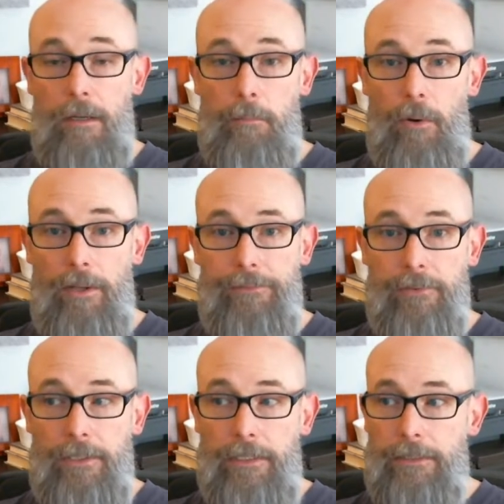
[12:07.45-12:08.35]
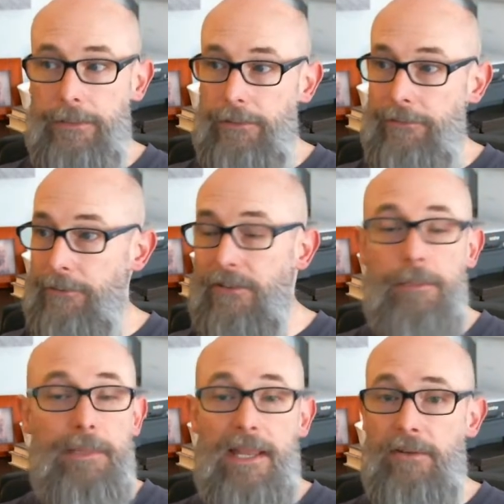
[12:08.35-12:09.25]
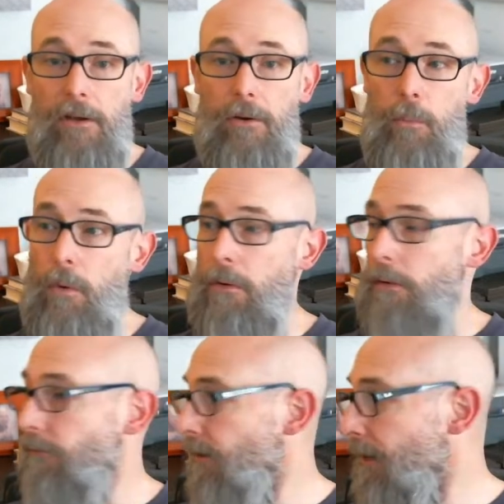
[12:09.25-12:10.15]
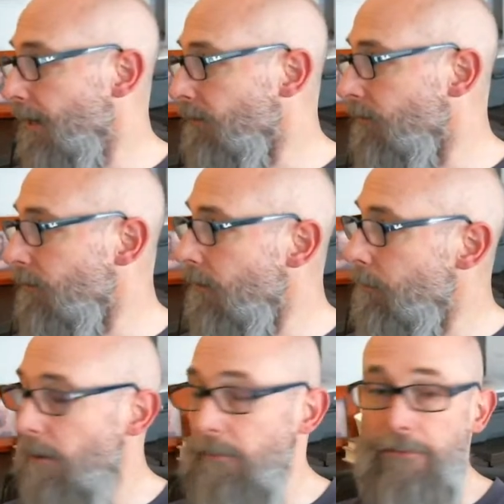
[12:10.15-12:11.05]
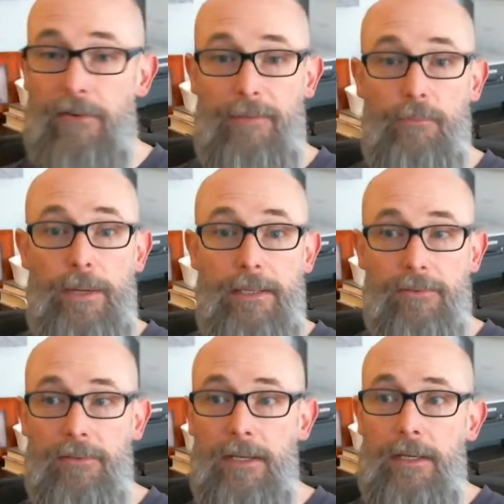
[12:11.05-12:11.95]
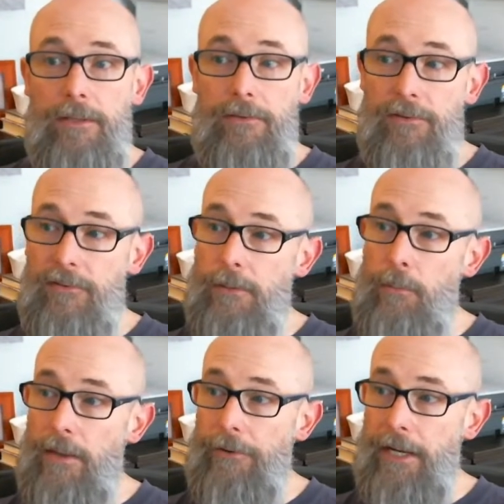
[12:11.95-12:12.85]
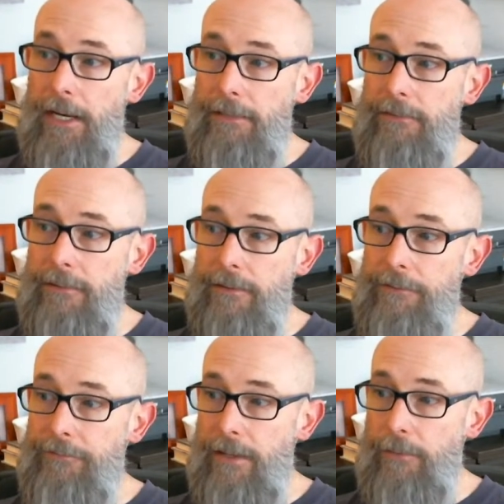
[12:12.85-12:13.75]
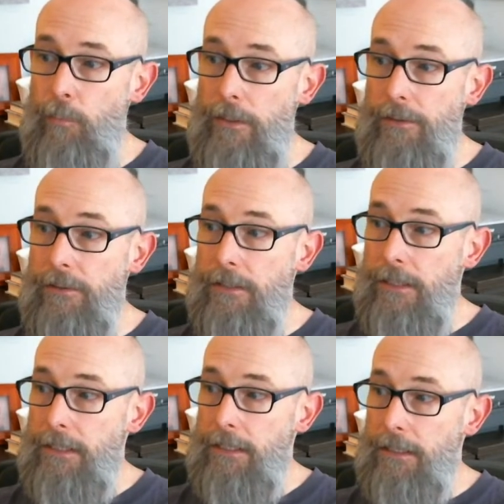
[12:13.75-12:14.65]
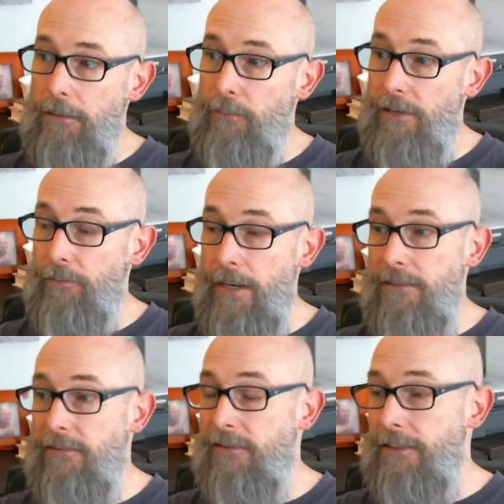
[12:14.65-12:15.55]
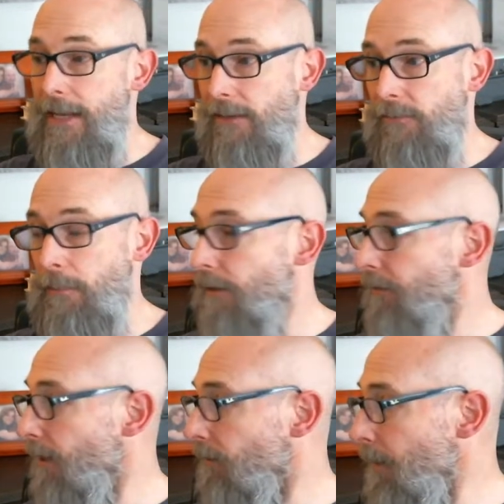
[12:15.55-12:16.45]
But, there is going to be that tug of war over the next probably 5 weeks to see whether or not the Fed will raise rates next month